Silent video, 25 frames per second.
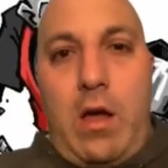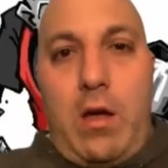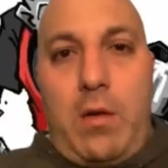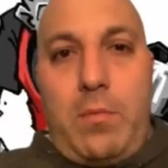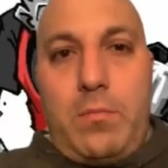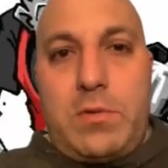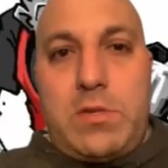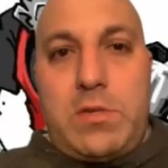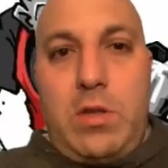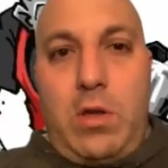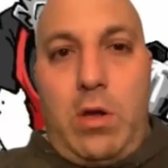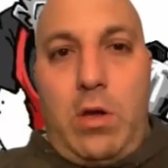
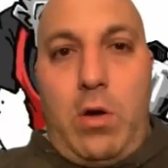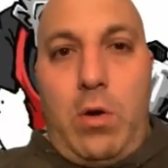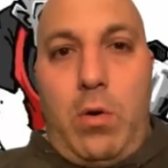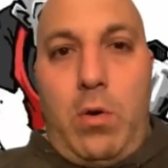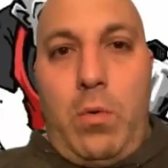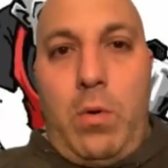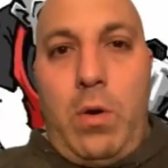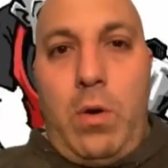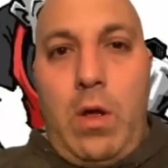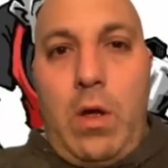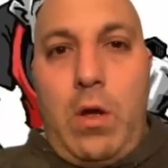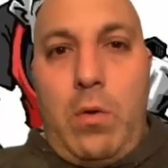
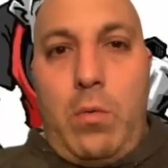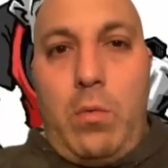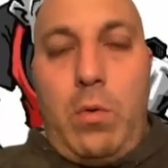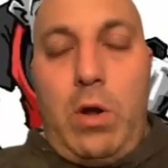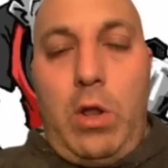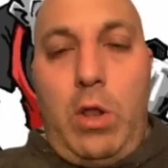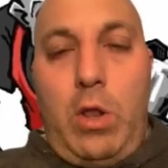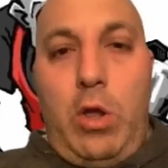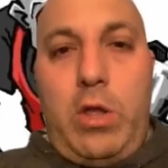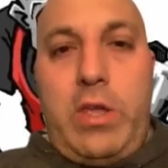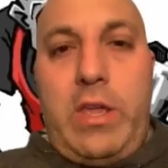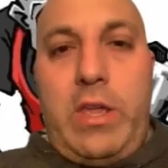So we're
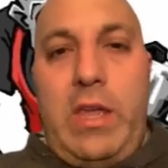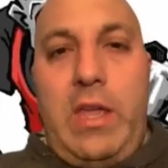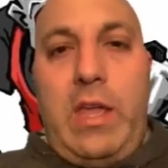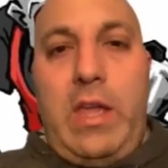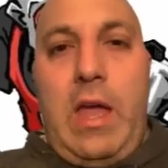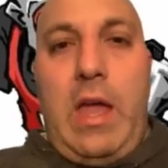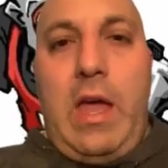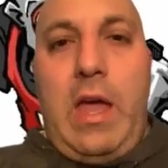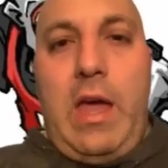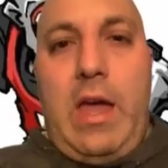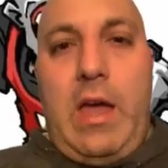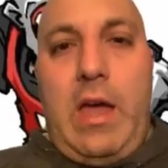looking
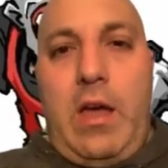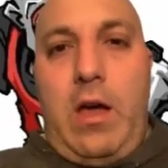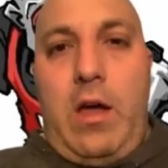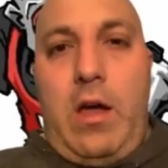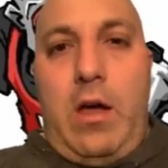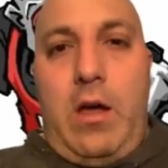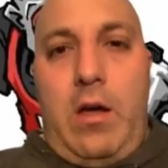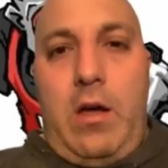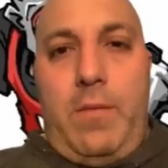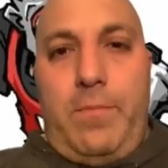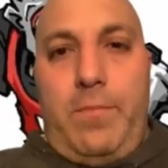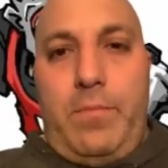at,
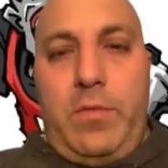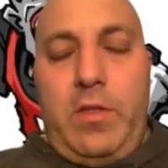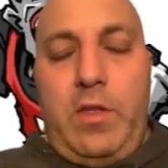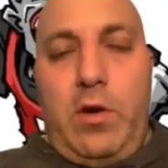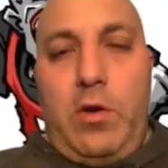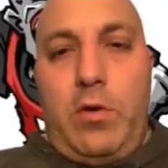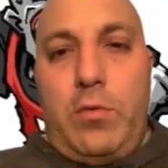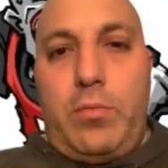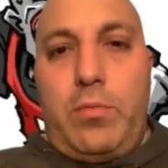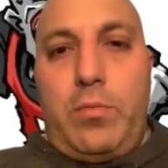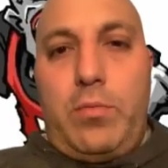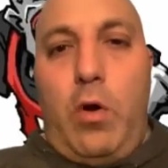
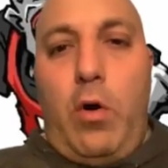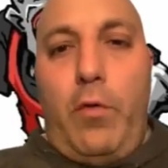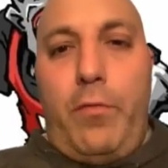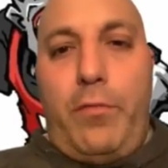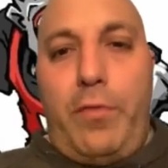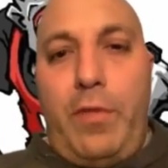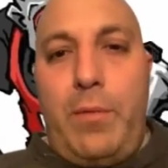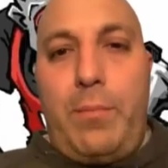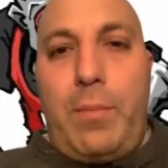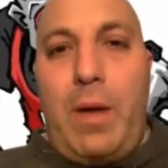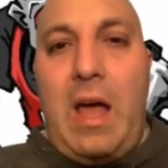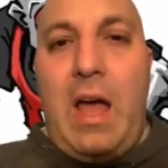
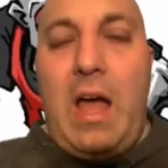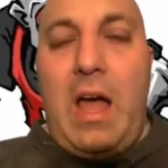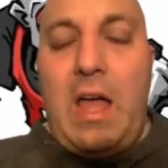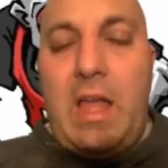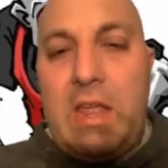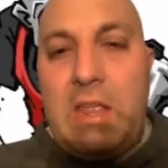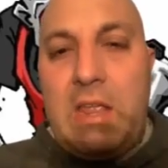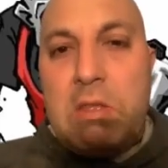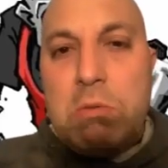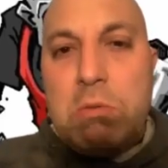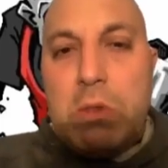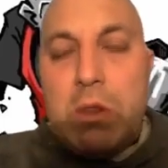hopefully
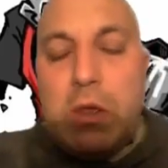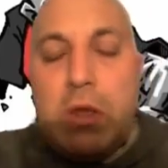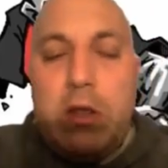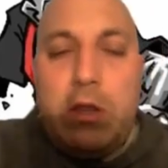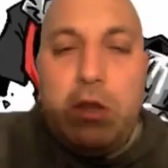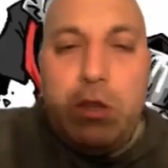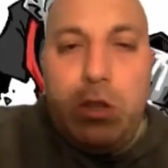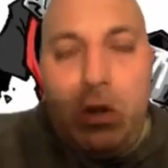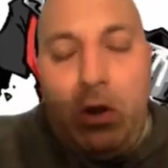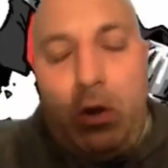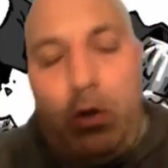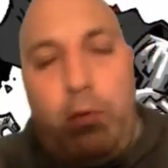by,
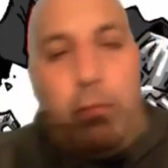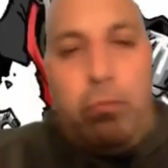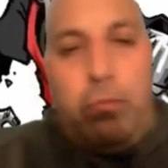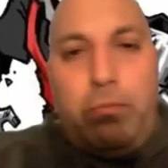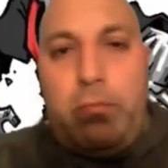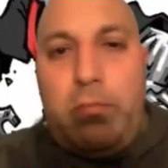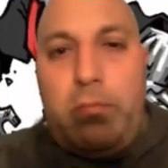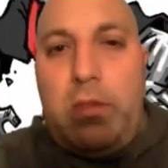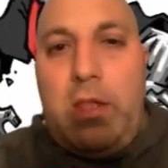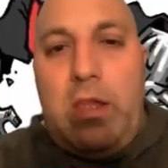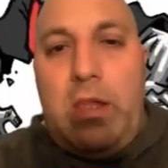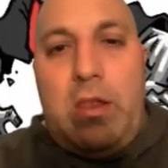
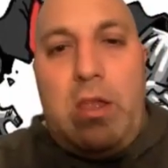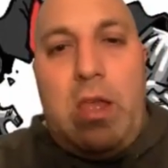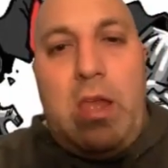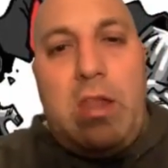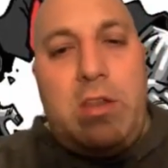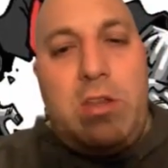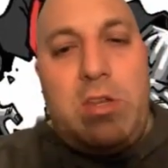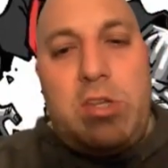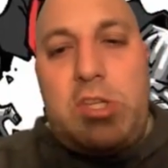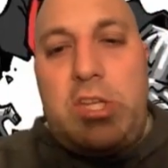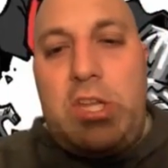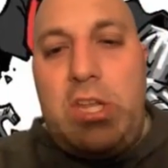
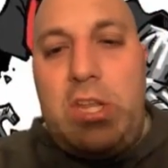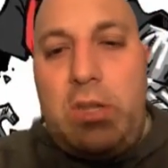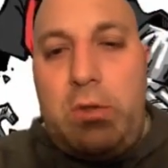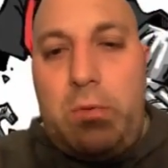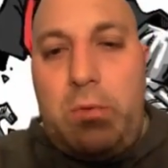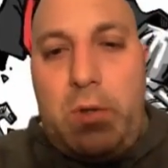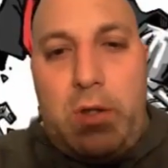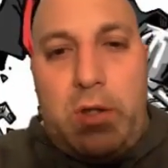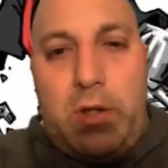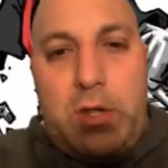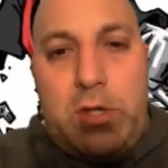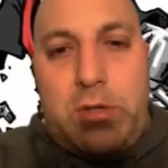end of
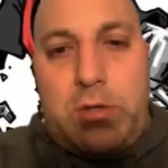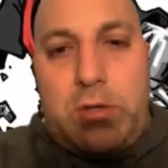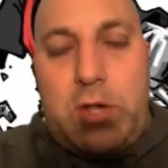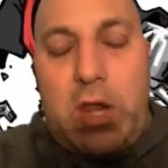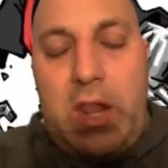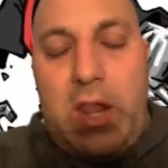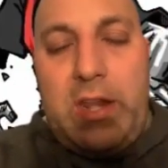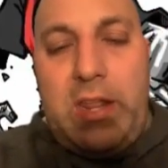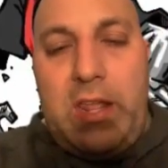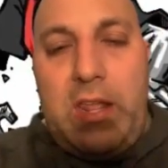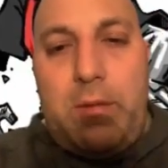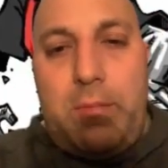January,
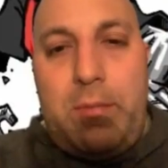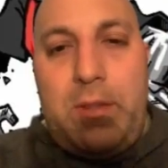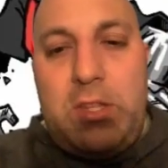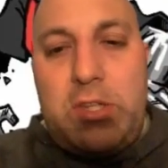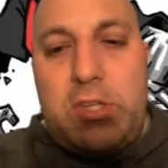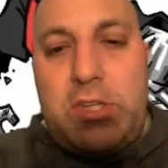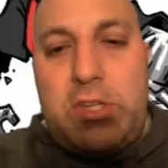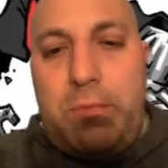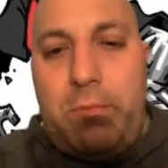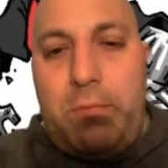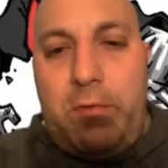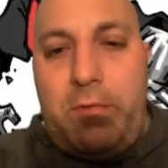trying to get them in
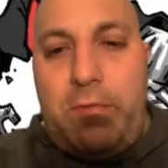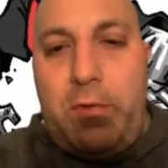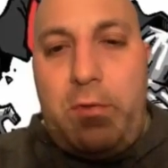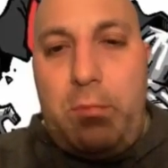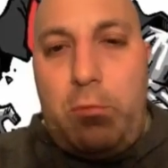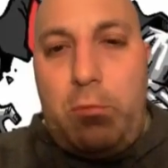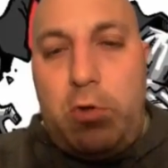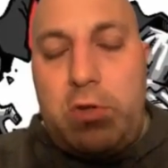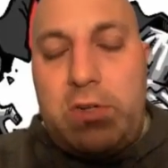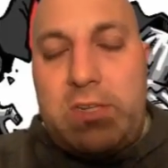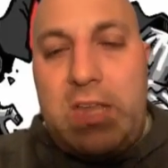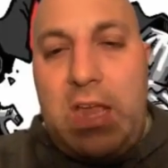the gym a few
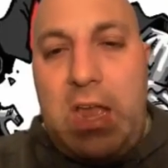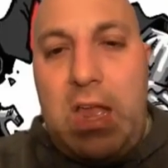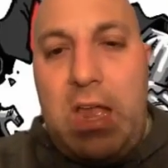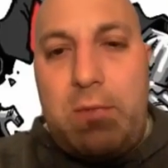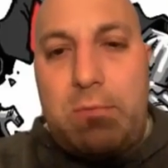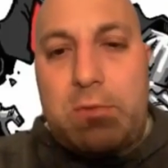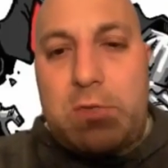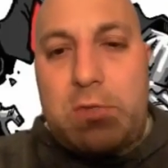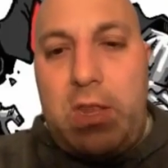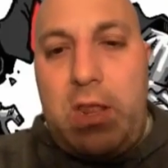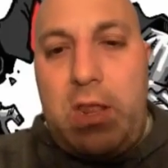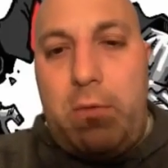more
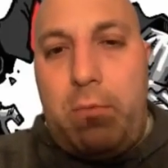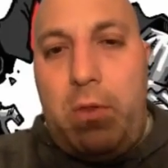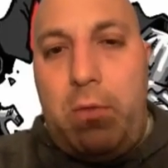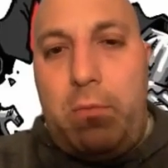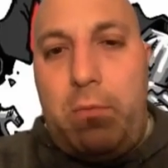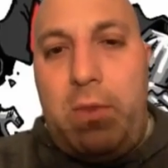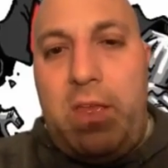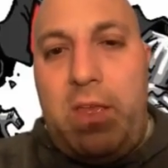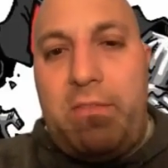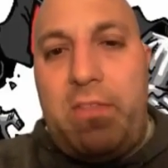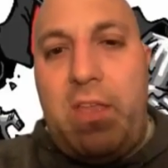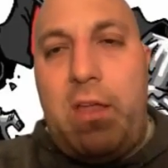times. So that way
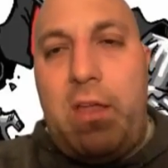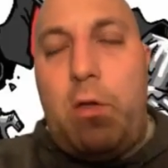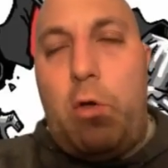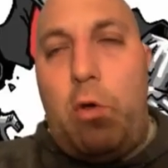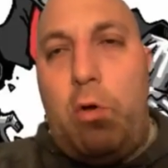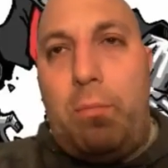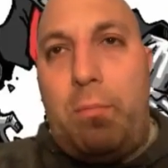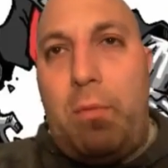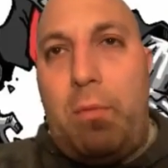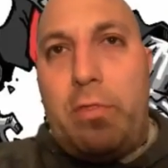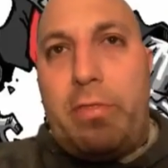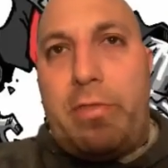we have that
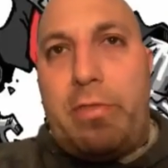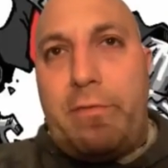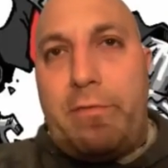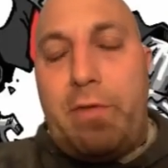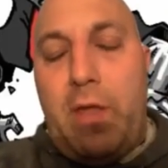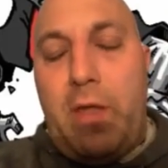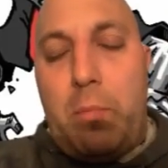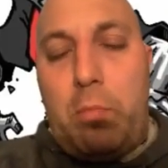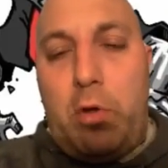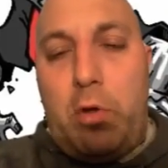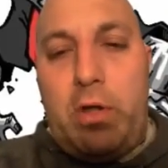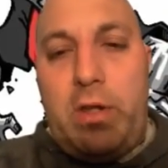whole month
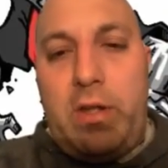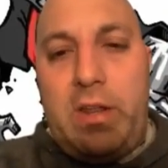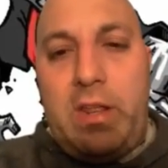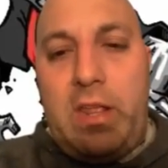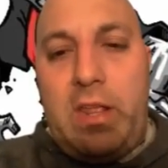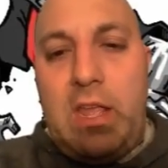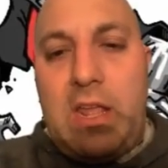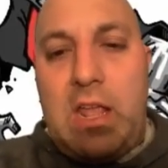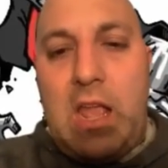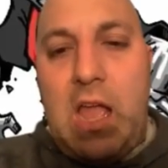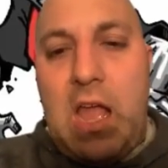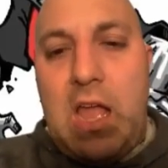of February to
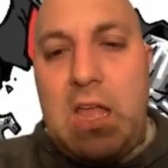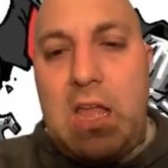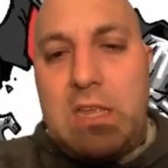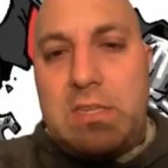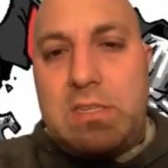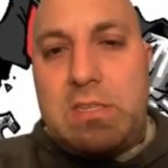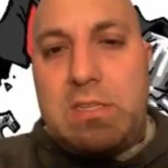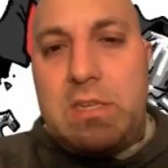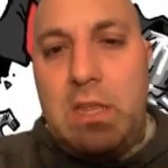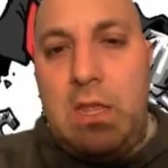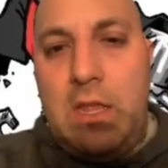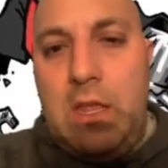get
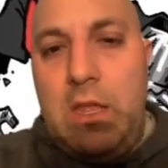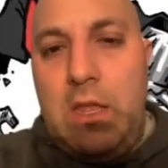guys,